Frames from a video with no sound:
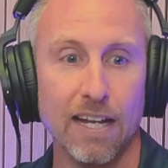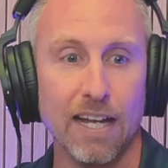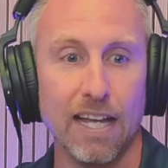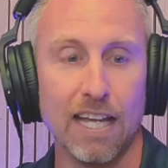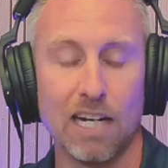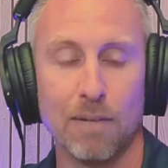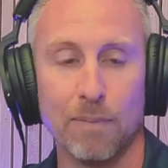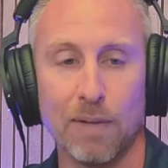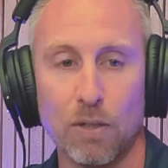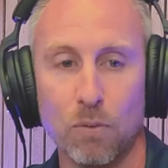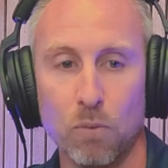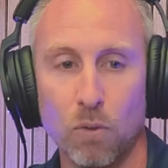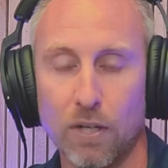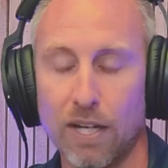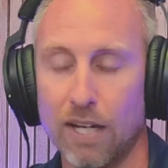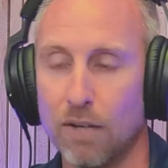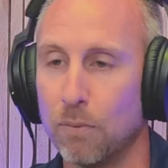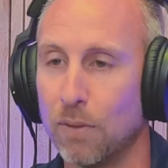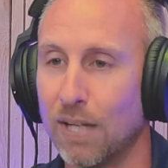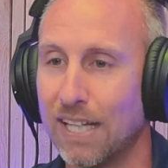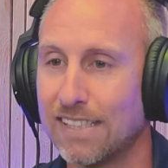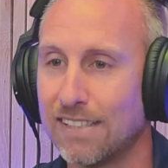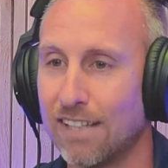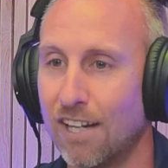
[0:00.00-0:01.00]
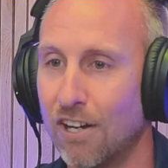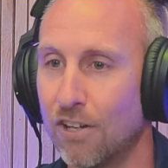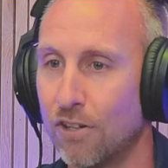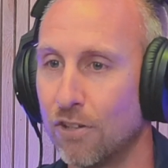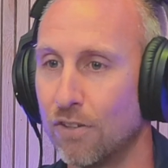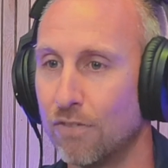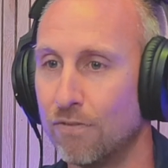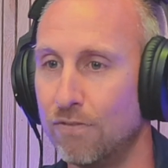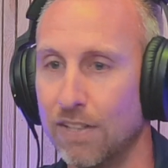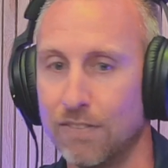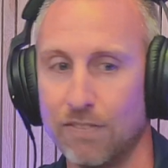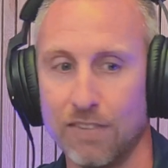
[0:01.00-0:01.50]
And I'm like, well, okay, well, that's
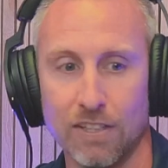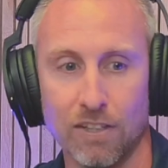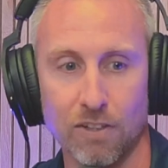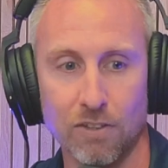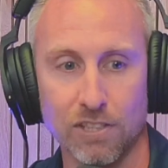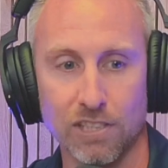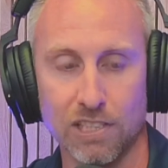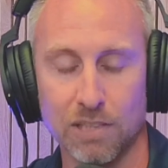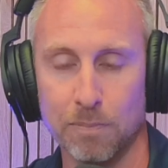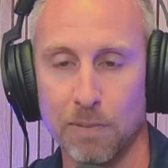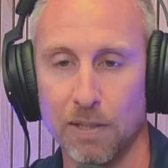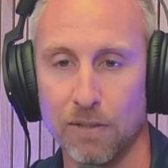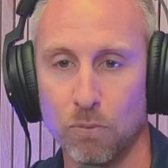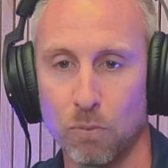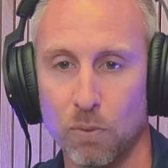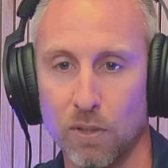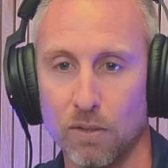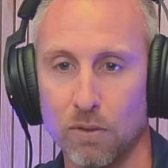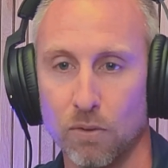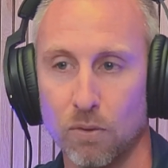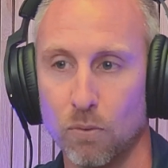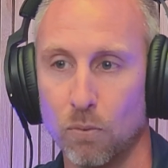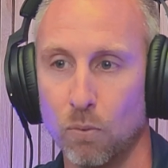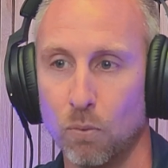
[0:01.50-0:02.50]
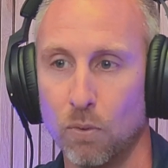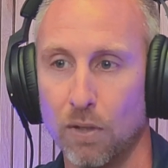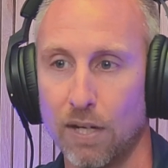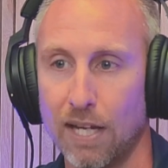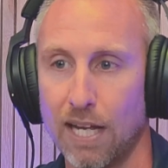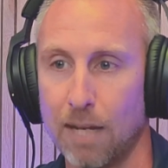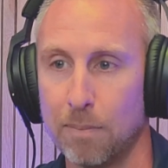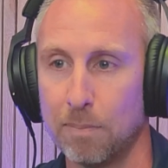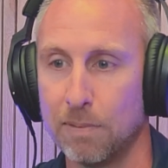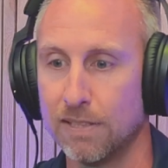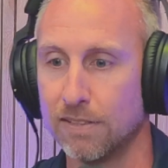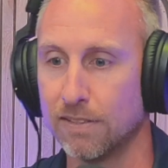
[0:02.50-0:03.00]
$150 a month. What what
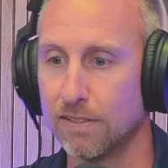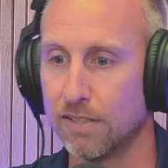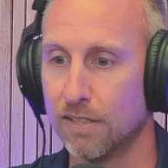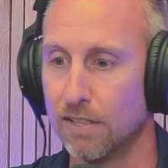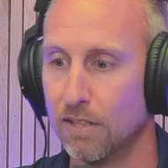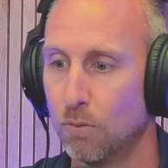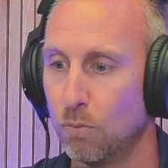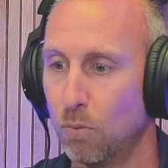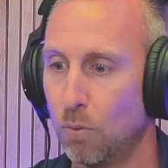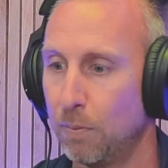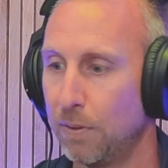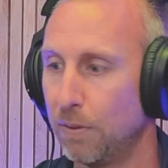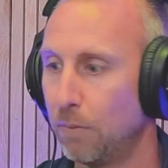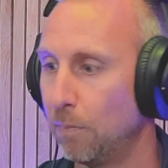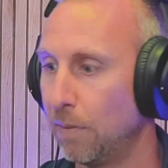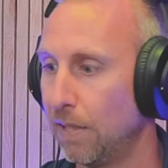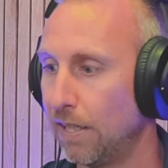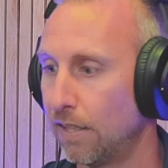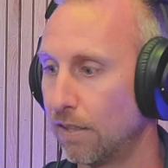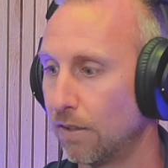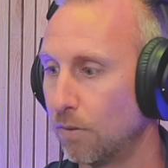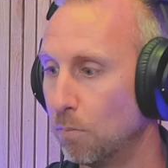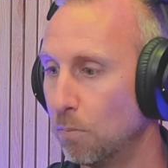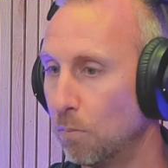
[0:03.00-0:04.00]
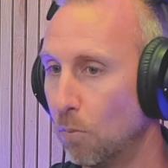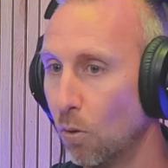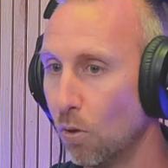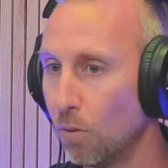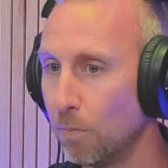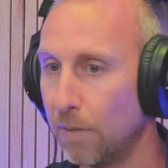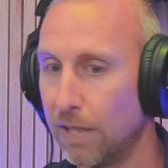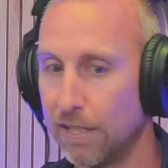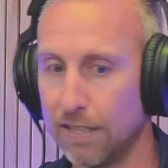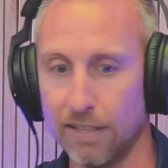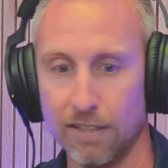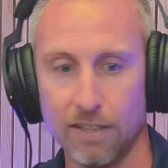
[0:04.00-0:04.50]
happens when we make more
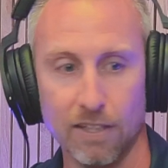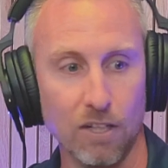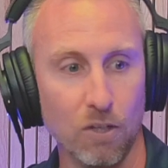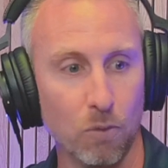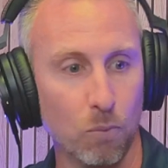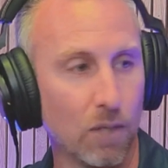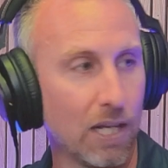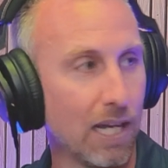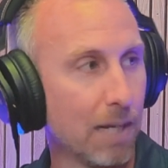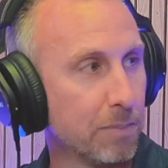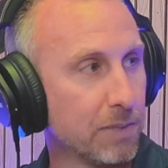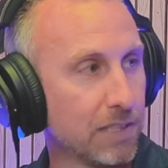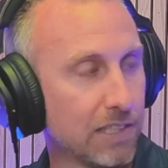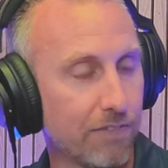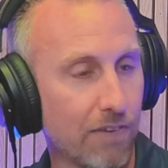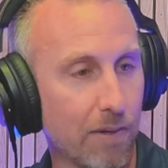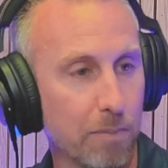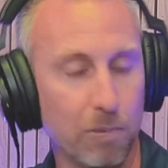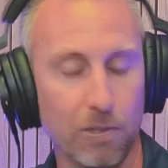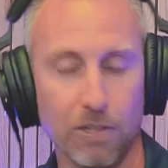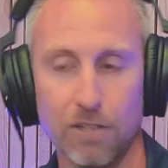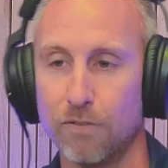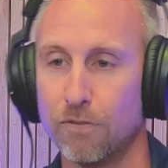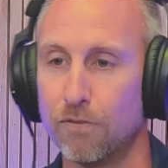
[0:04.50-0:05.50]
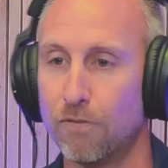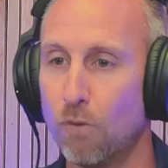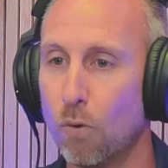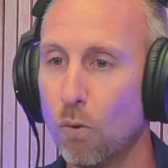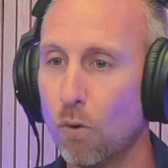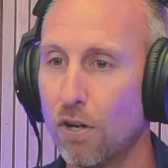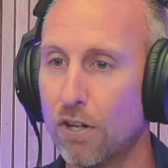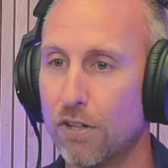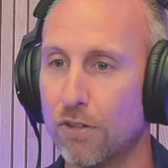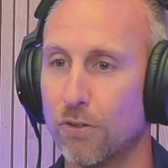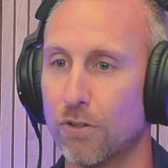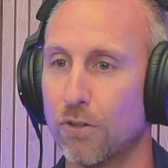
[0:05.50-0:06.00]
money? What happens if I put in
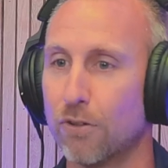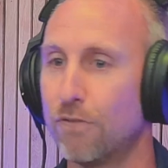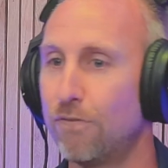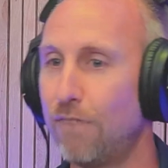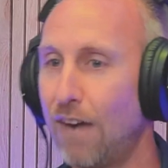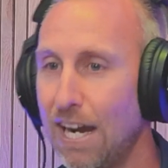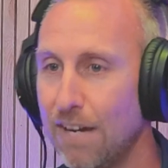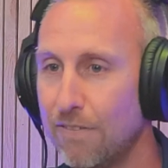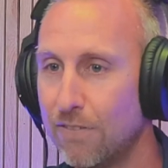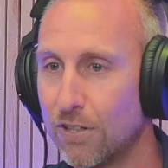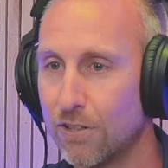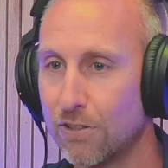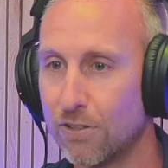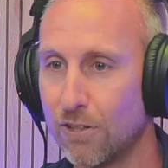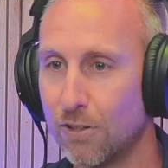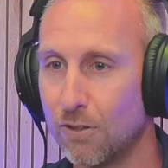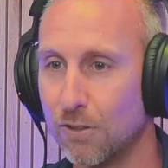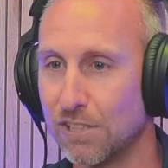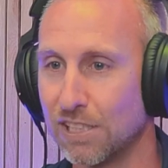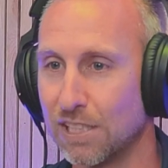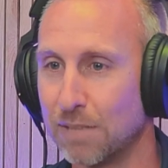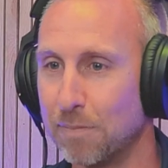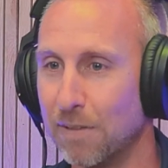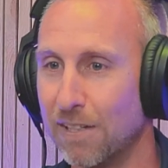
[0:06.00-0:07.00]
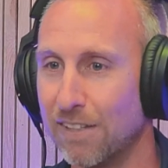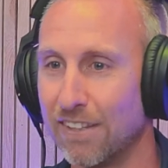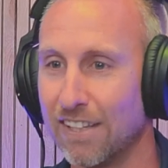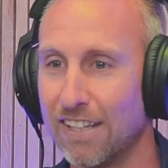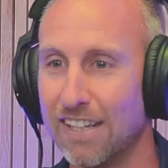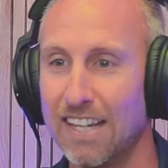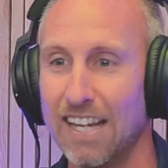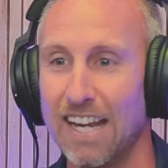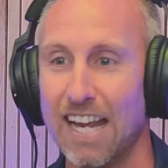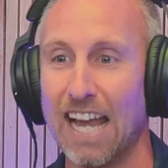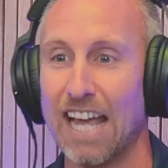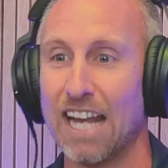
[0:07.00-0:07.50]
400 or $500 a month?
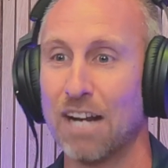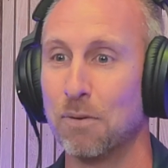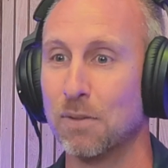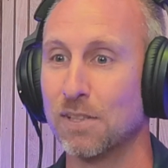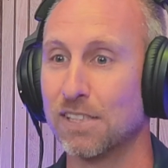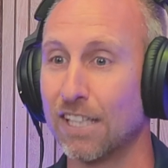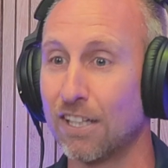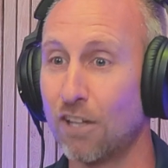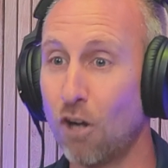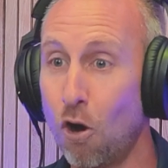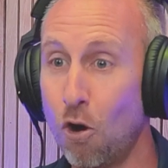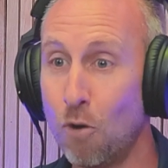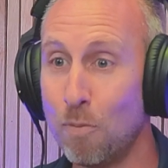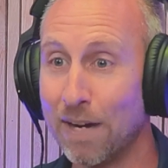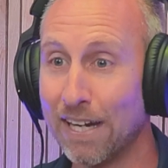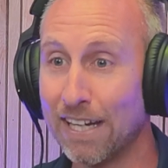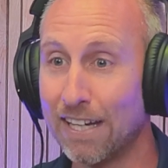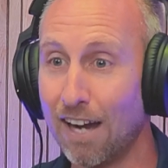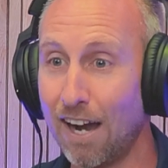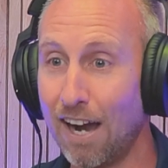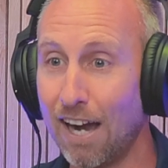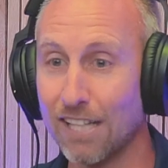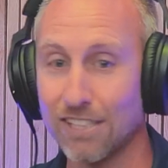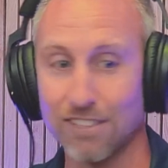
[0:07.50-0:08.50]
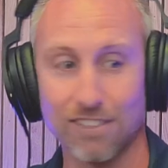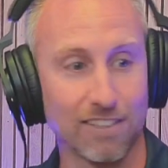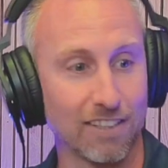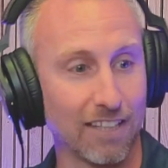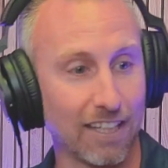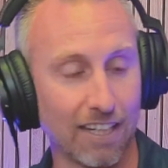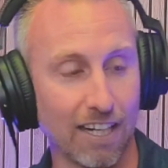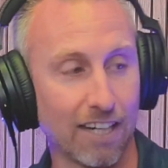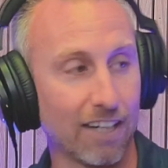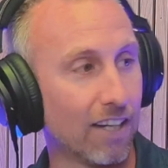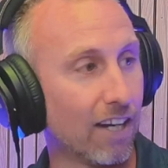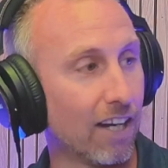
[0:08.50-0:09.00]
And I was like, oh my gosh.
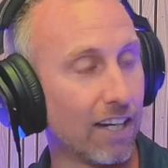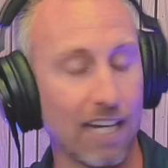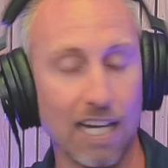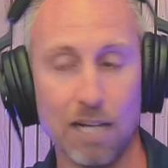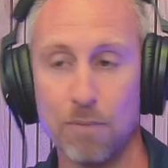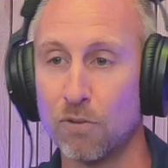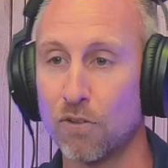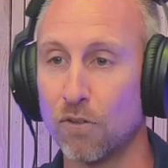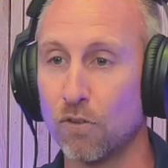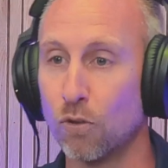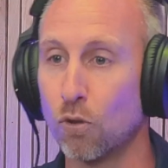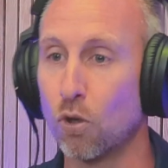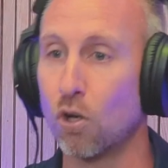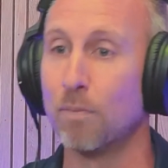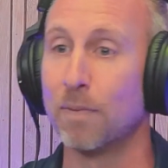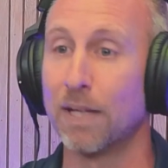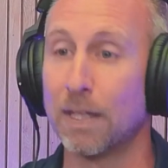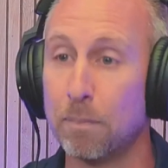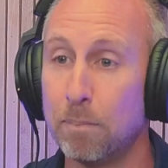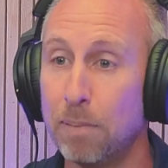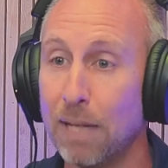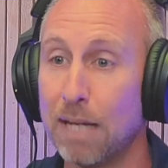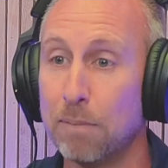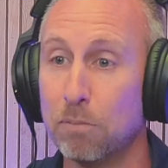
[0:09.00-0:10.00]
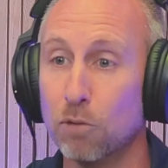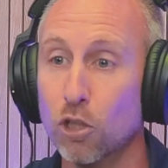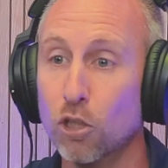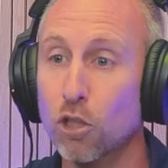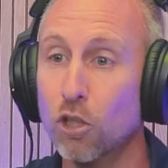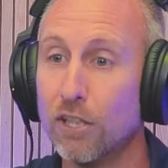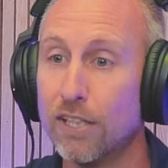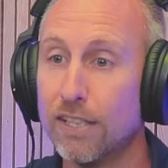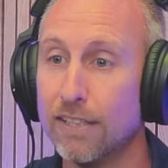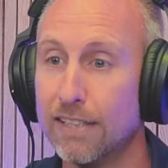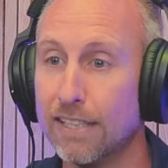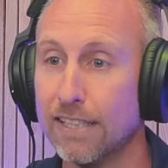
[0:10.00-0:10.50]
Like I, I came over to Laura, I'm like, babe,
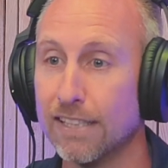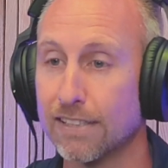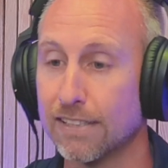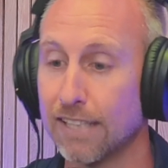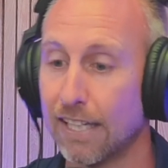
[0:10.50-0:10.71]
look at this.